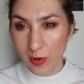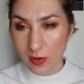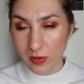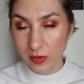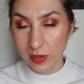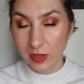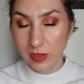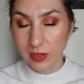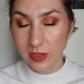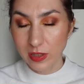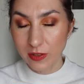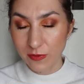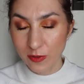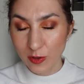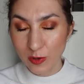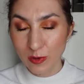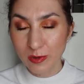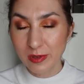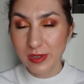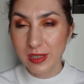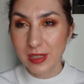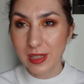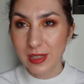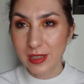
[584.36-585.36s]
the
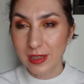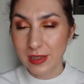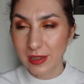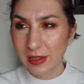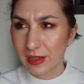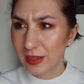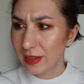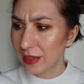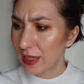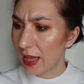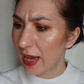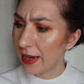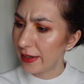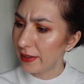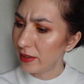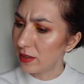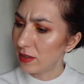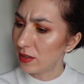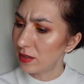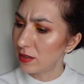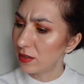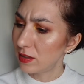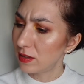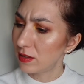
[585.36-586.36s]
diffused
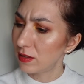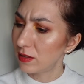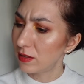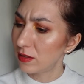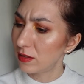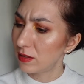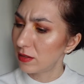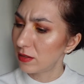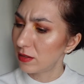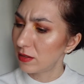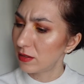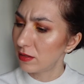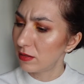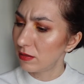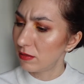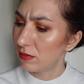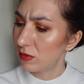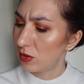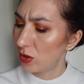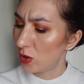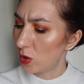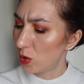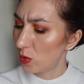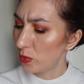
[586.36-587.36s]
light,
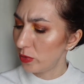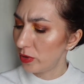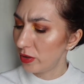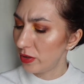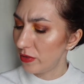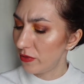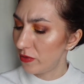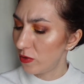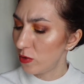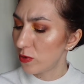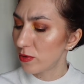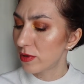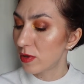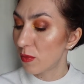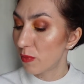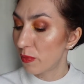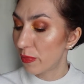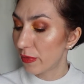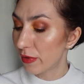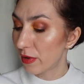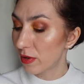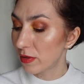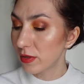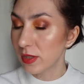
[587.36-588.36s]
no, the diffused
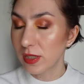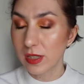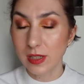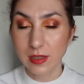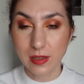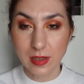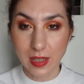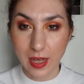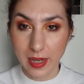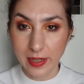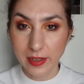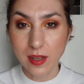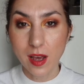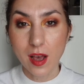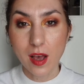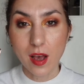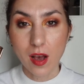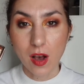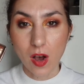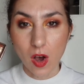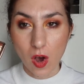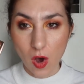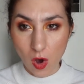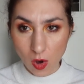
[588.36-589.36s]
bronzed light
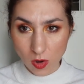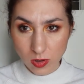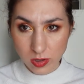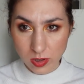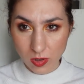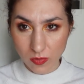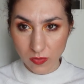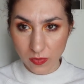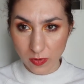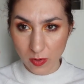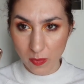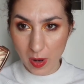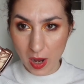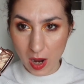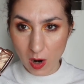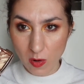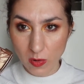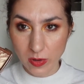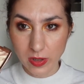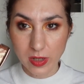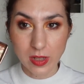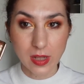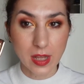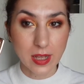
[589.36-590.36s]
also from
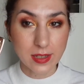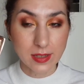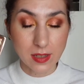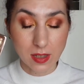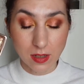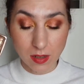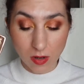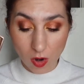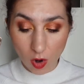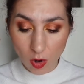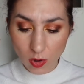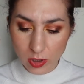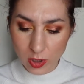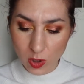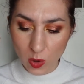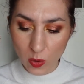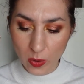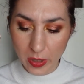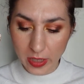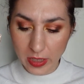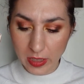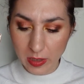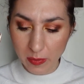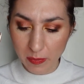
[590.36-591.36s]
Hourglass and
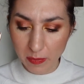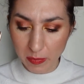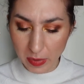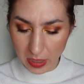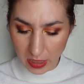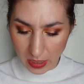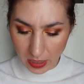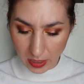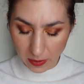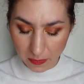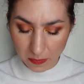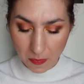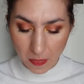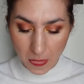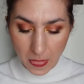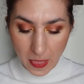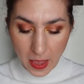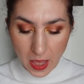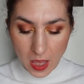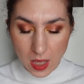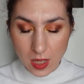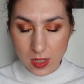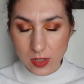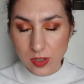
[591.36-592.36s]
also in a mini.
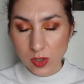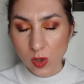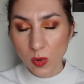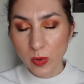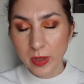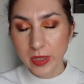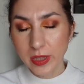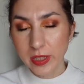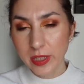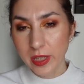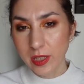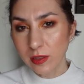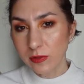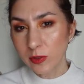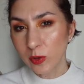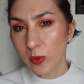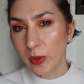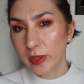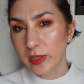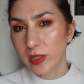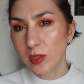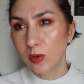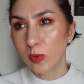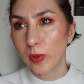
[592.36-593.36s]
So in the end of
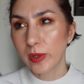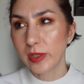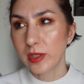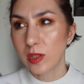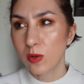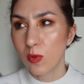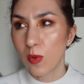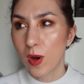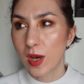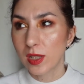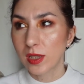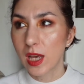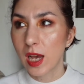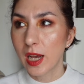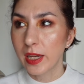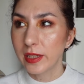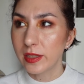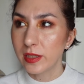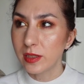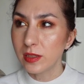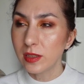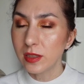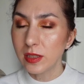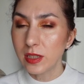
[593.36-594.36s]
2021, I
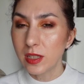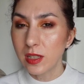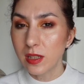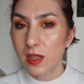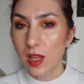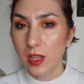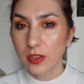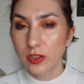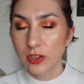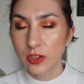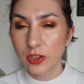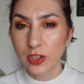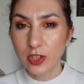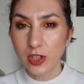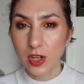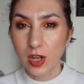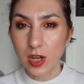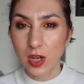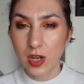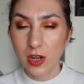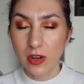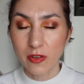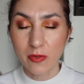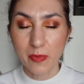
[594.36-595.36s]
did a declutter
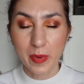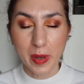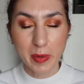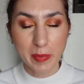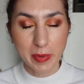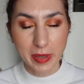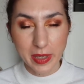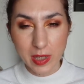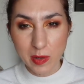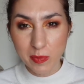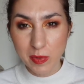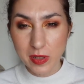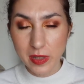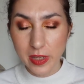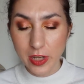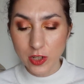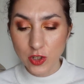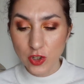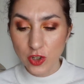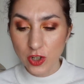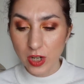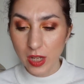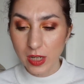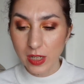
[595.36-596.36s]
uh, of my makeup
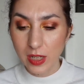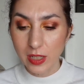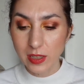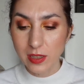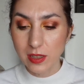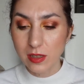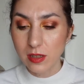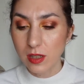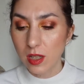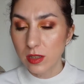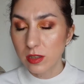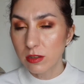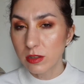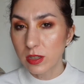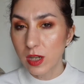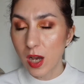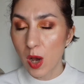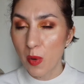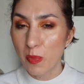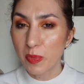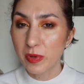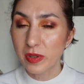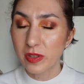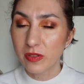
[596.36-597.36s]
collection and I decluttered a
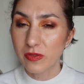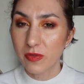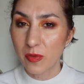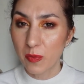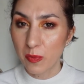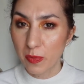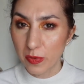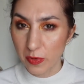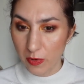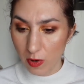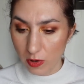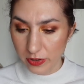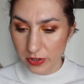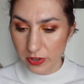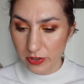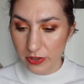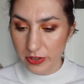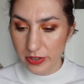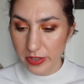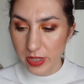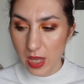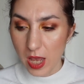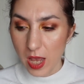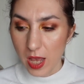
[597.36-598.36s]
couple of
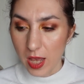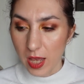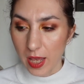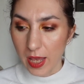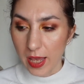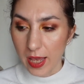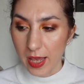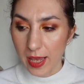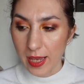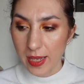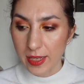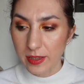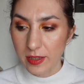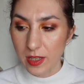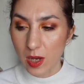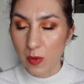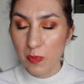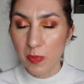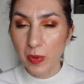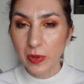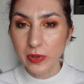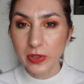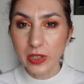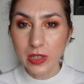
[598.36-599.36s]
bronzers. And
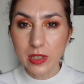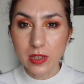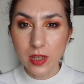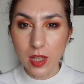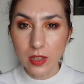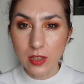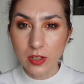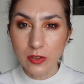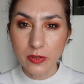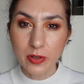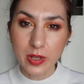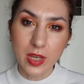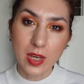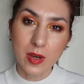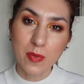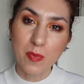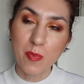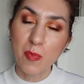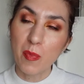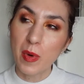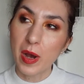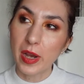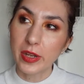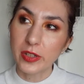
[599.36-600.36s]
upon decluttering
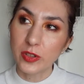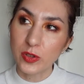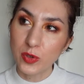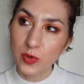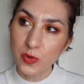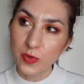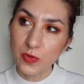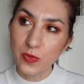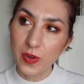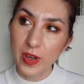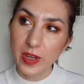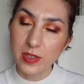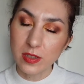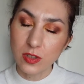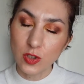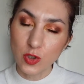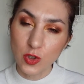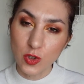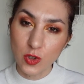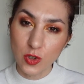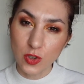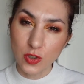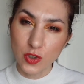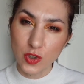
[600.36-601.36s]
my Too Faced
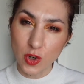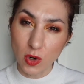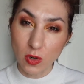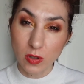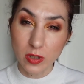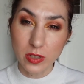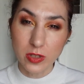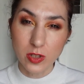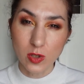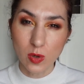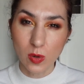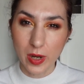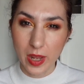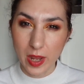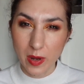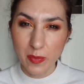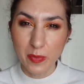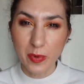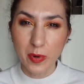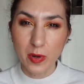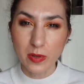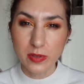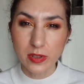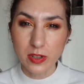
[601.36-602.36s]
Ch Chocolate Soleil
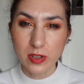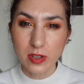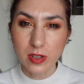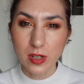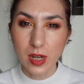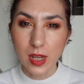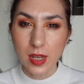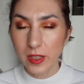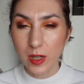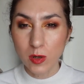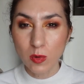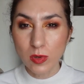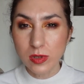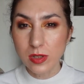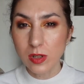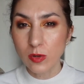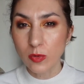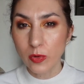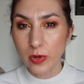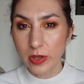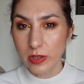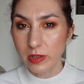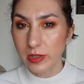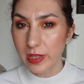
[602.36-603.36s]
bronzer, there was a
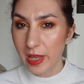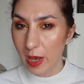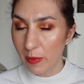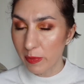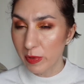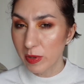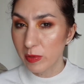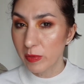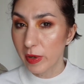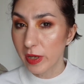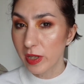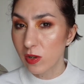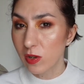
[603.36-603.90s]
real gap in my